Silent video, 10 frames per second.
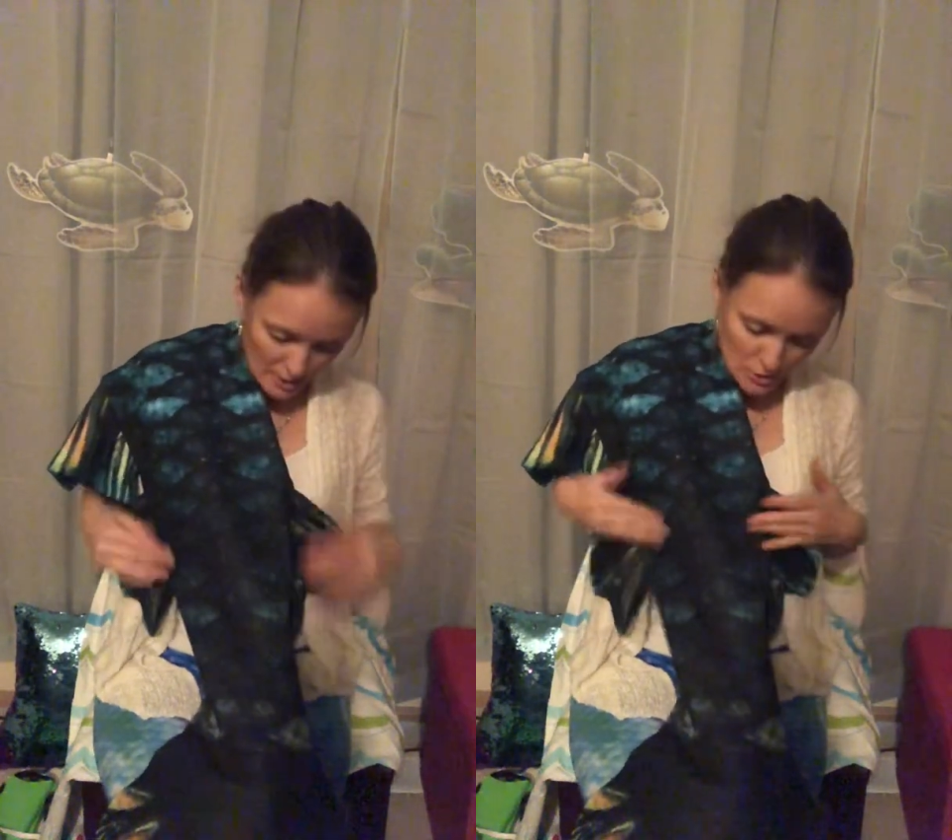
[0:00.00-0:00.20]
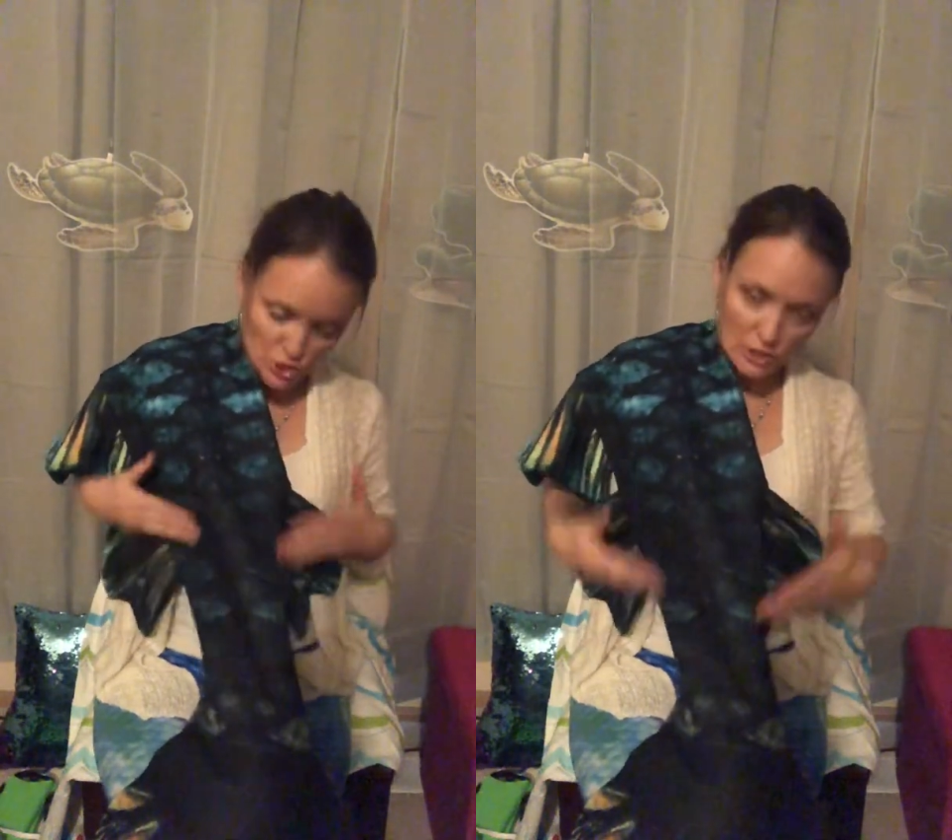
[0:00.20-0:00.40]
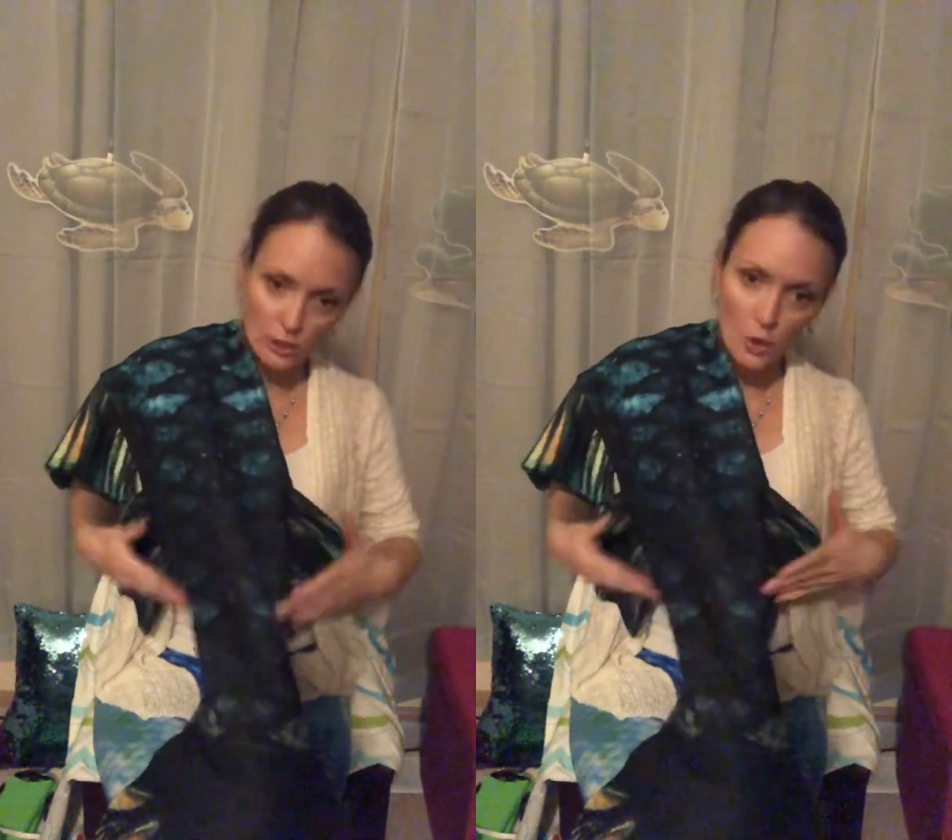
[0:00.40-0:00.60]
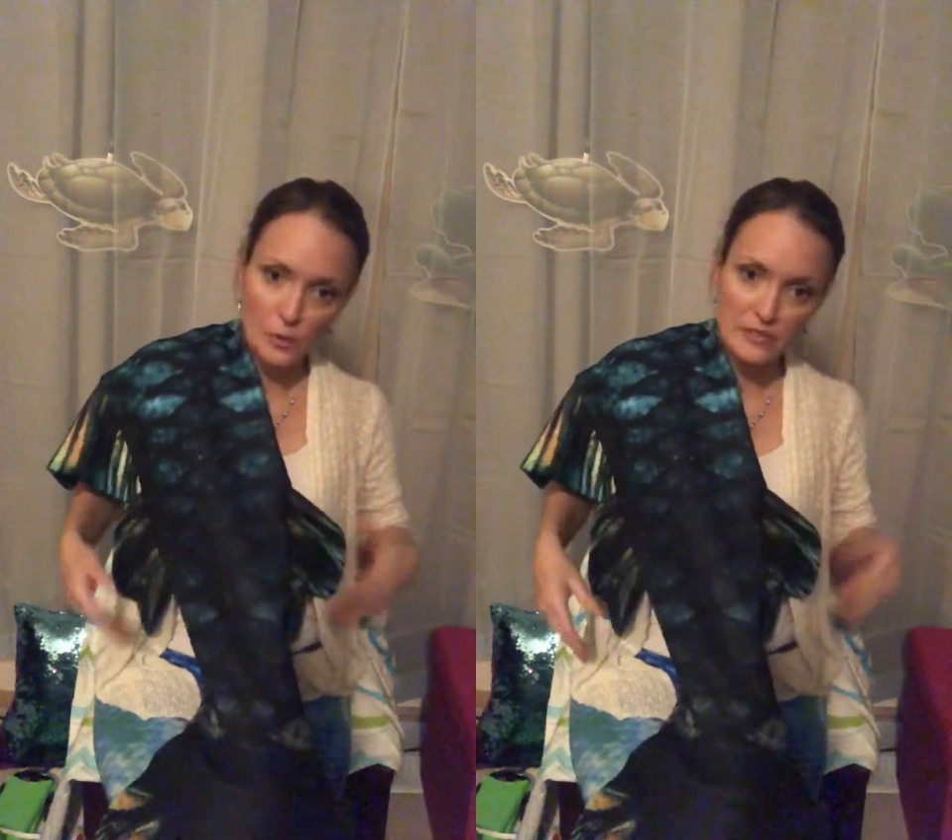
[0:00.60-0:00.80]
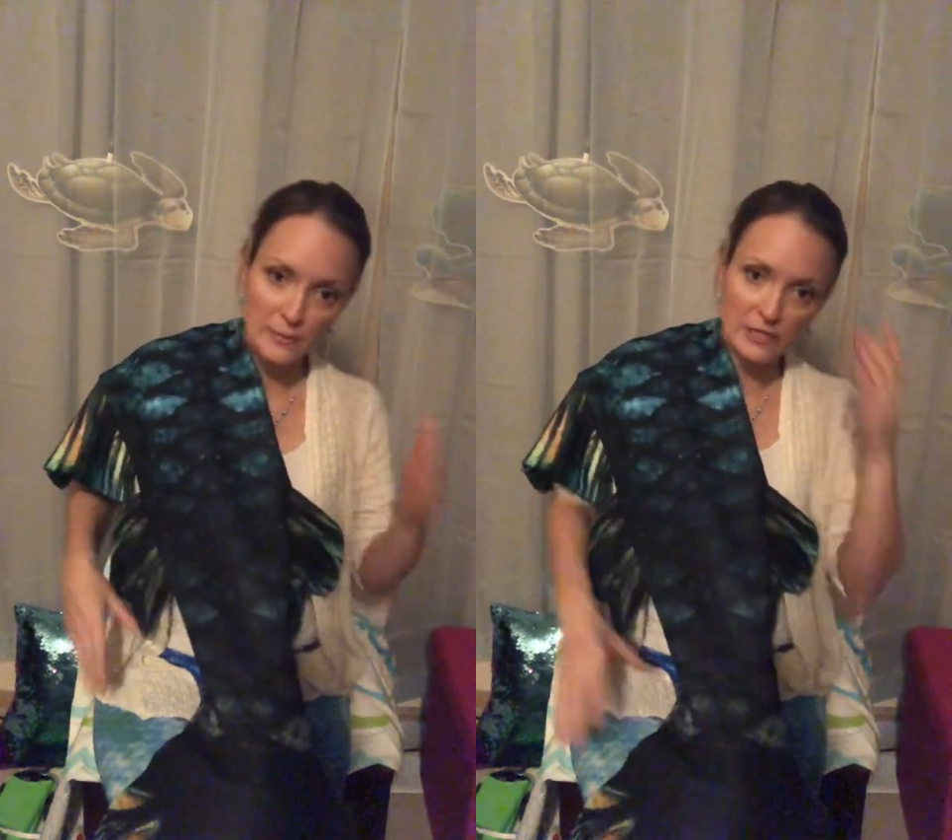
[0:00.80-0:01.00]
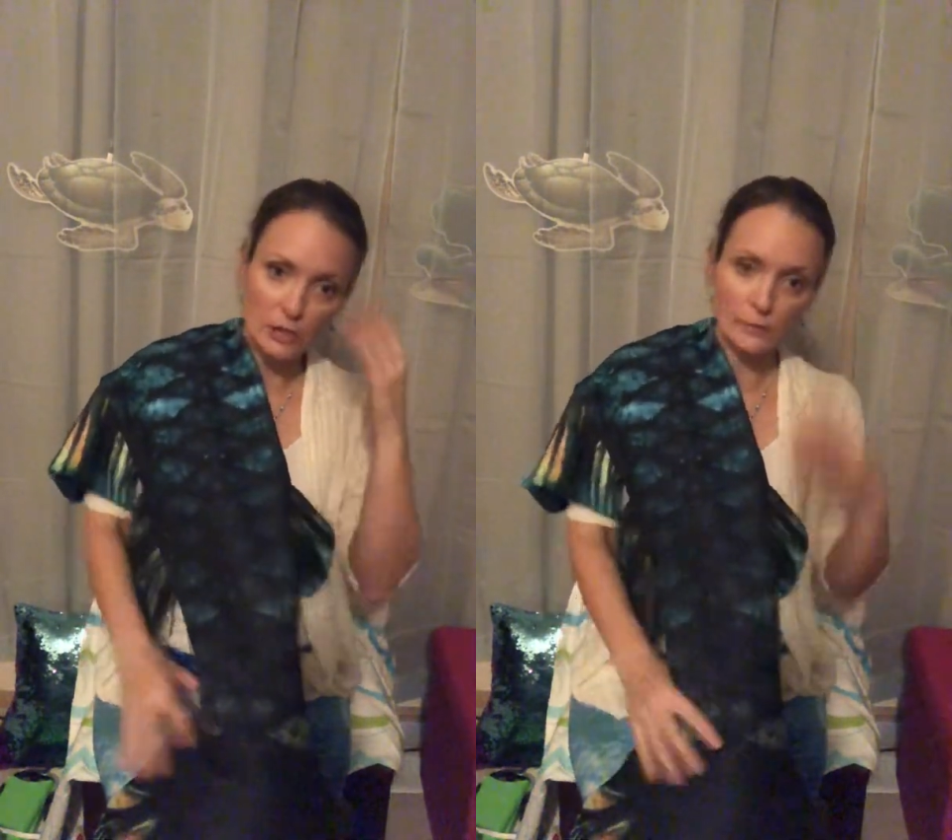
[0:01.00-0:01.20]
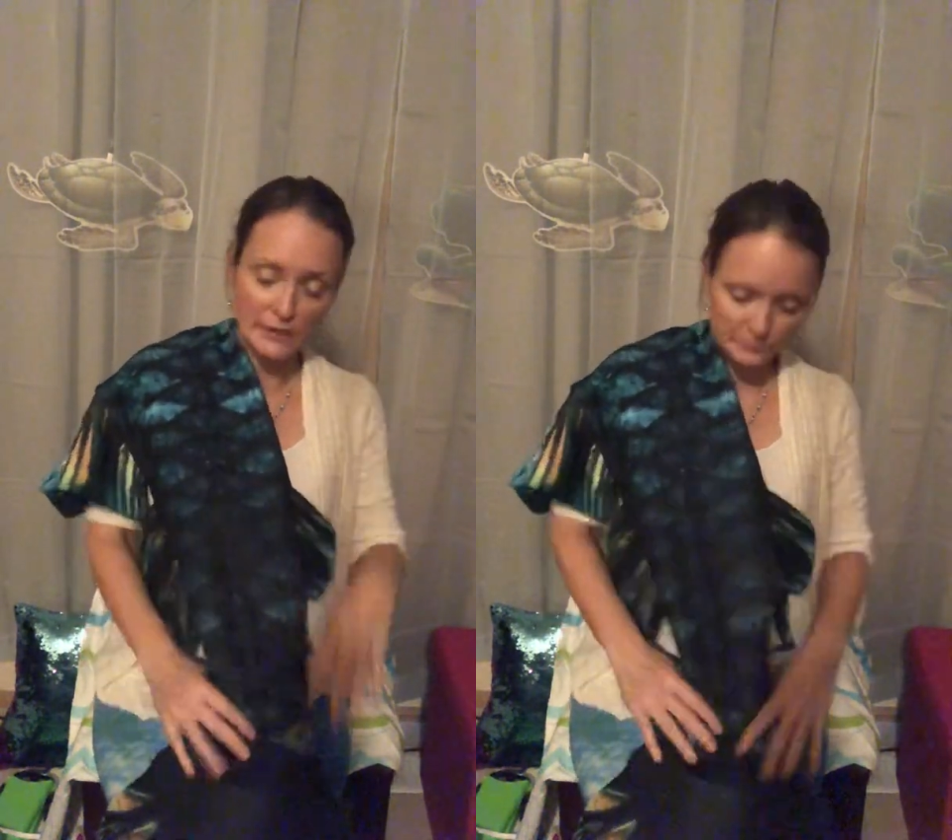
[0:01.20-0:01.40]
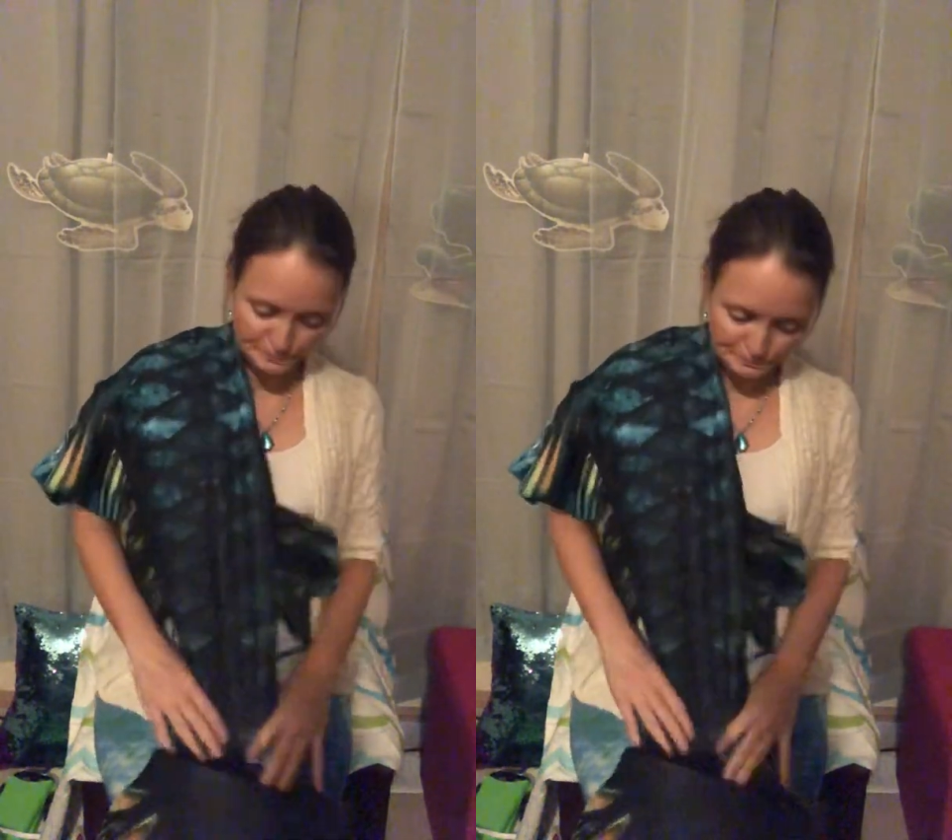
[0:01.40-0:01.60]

She's gonna lower them a little bit.